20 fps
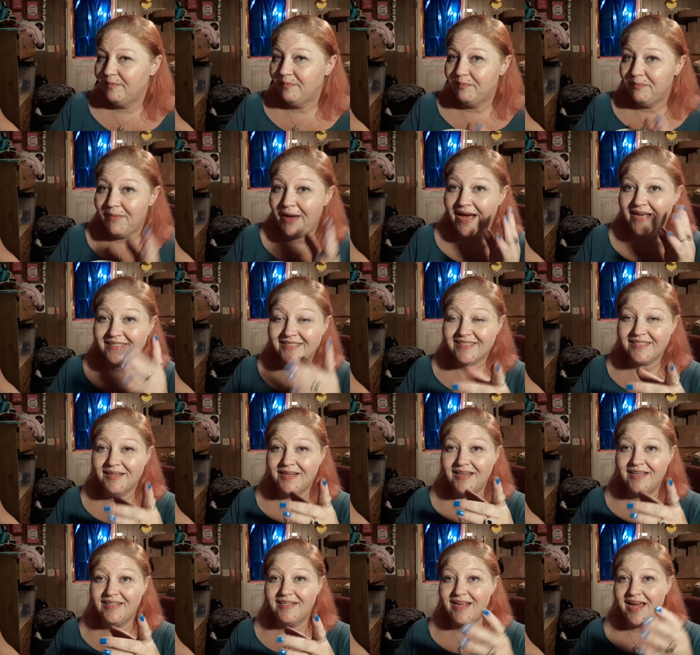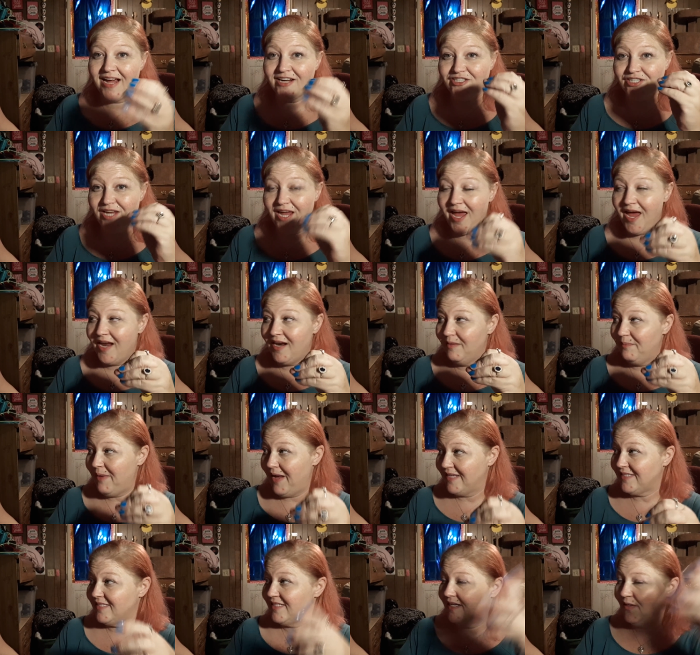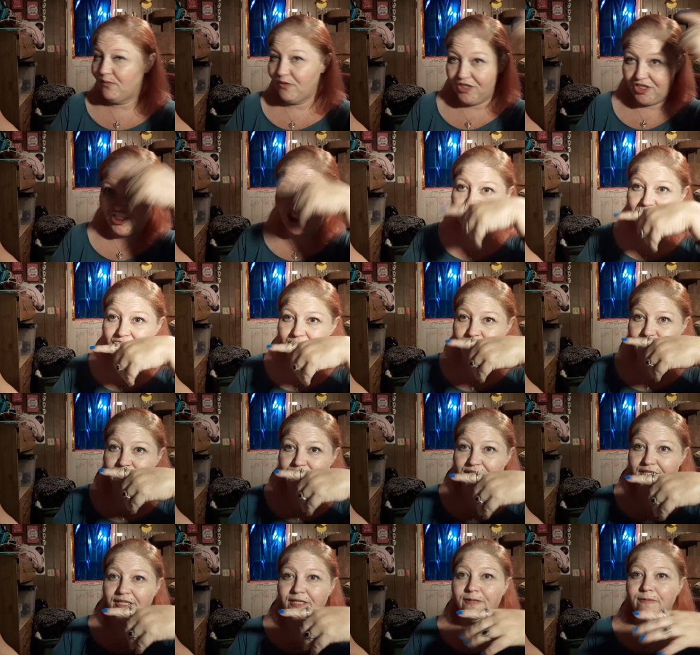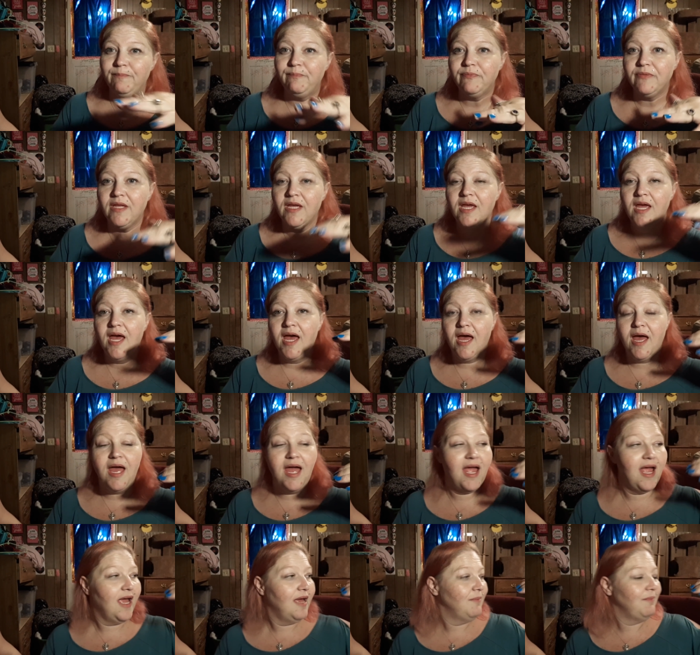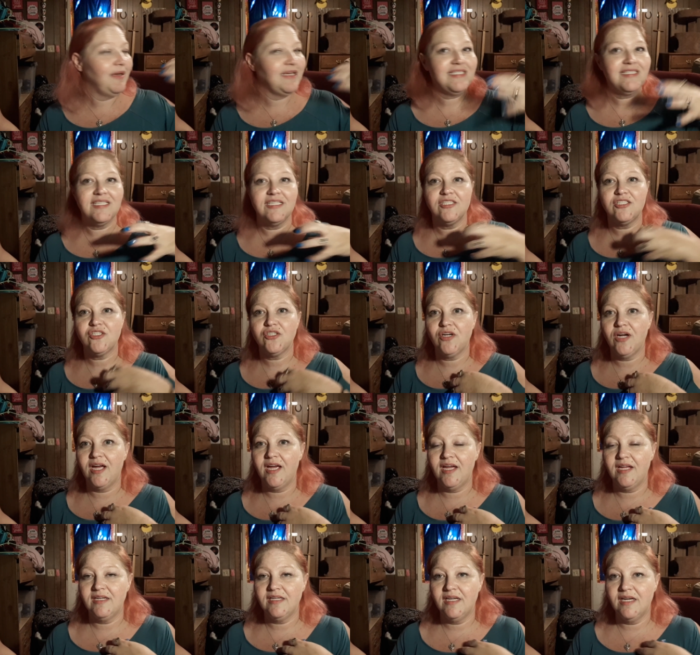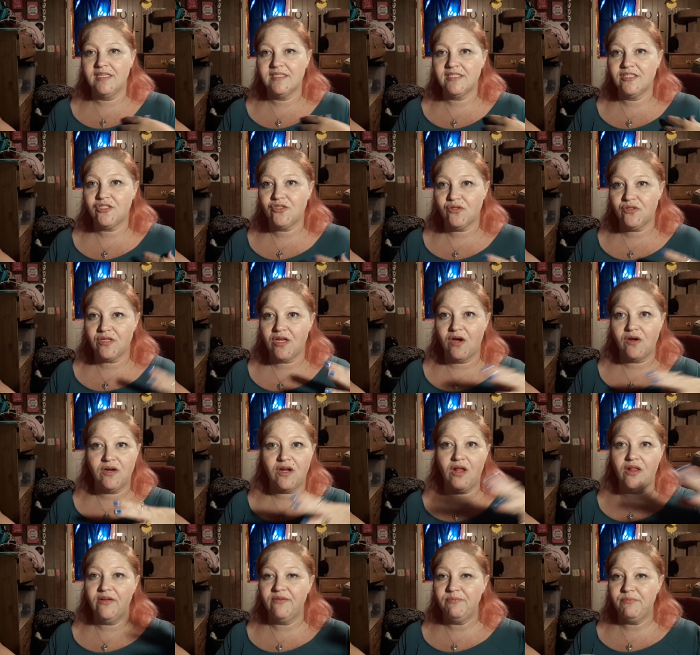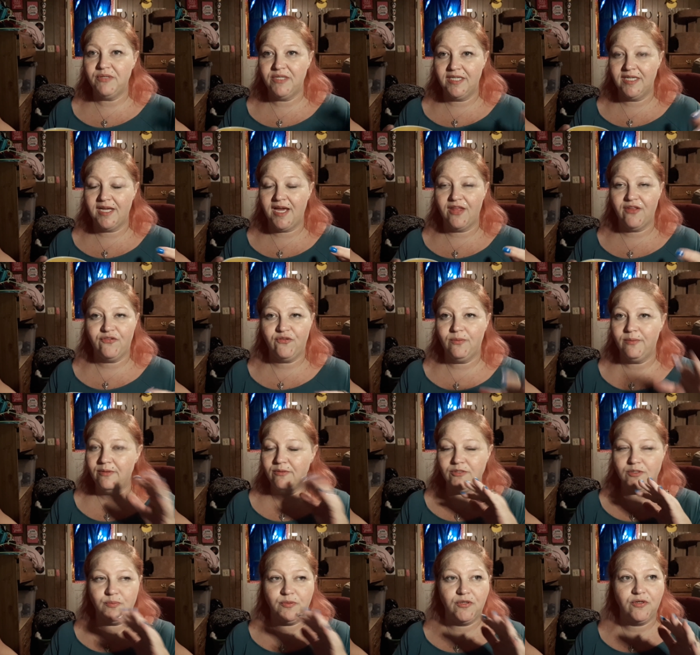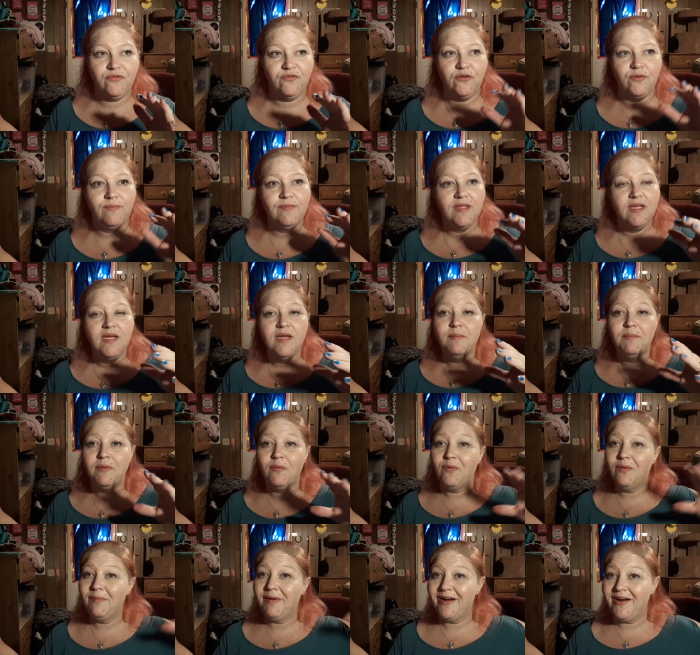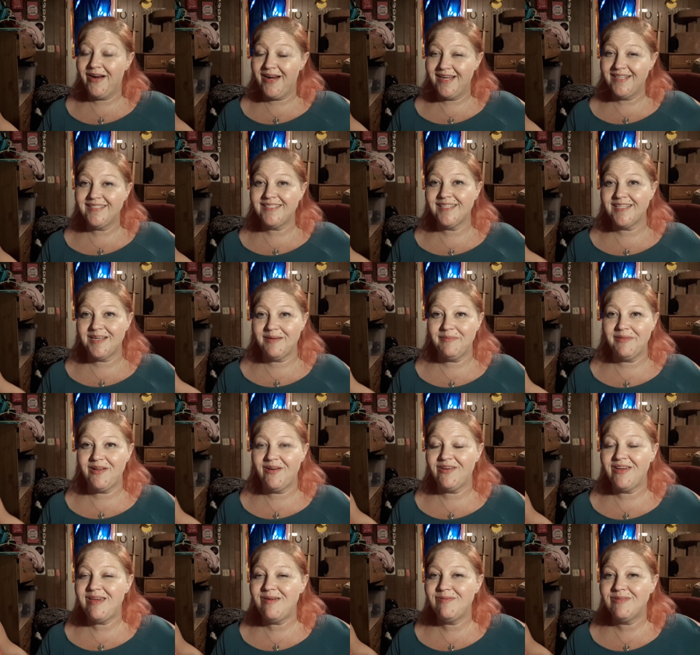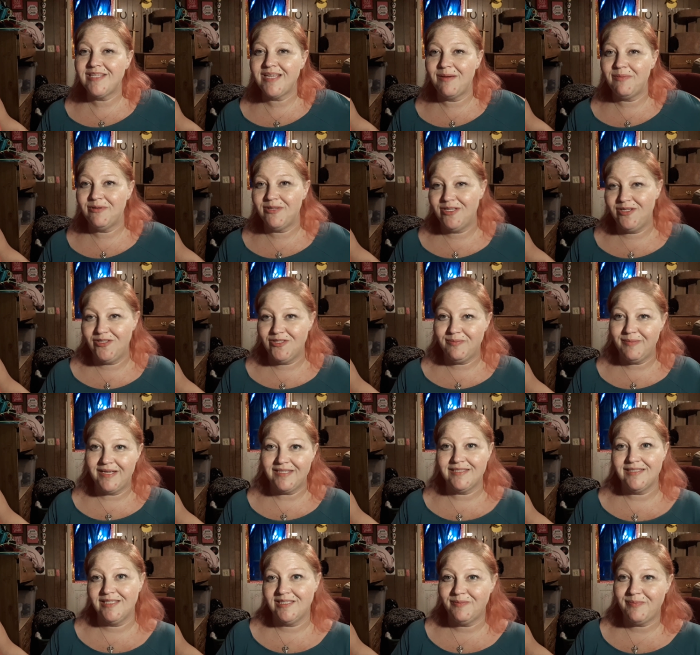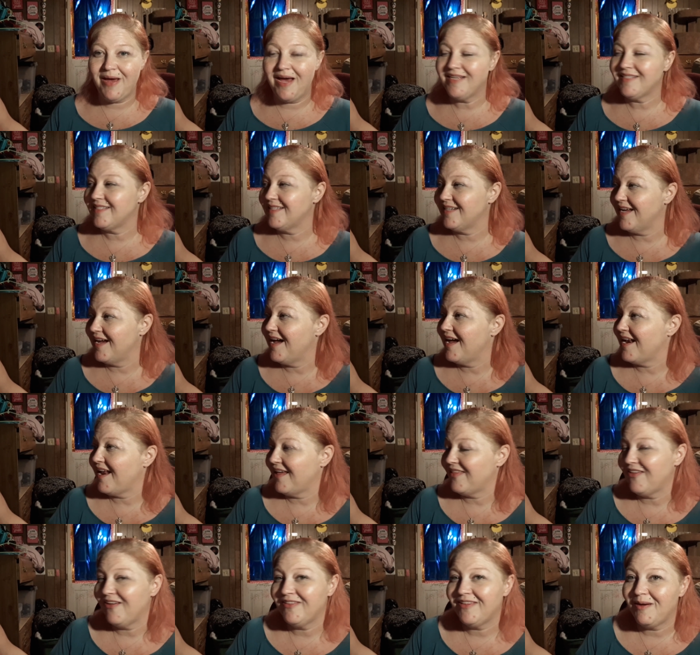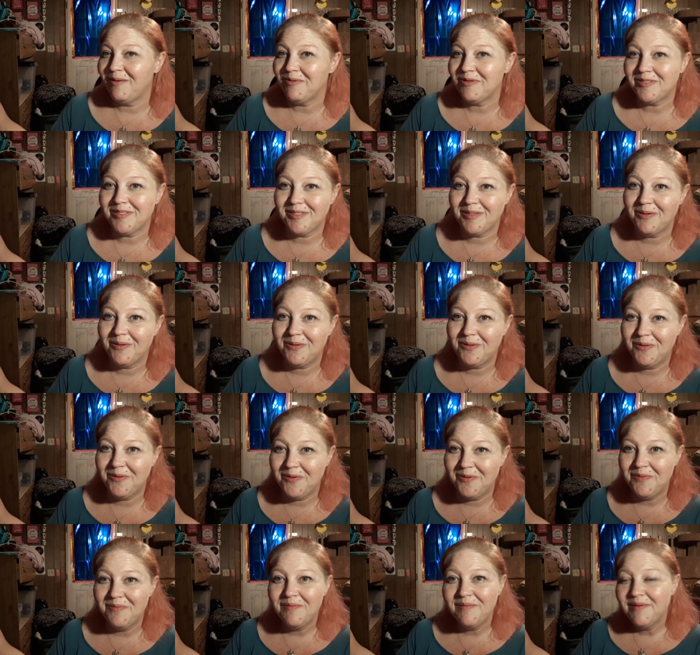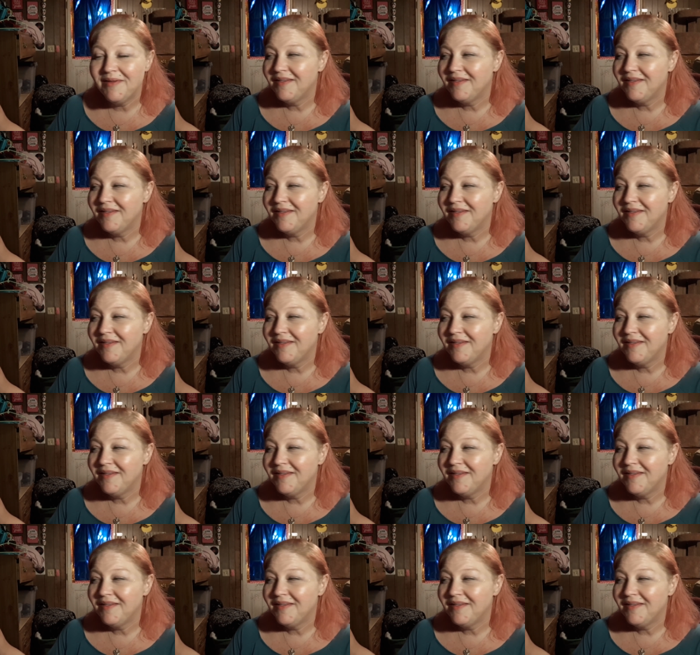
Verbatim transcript: My son actually had a bassinet, which she used too, and my sister and uh, sister-in-law and all of them put it together for me. It was beautiful. But when my grandson came along, he was able to use my son's bassinet, and I thought that was so cool.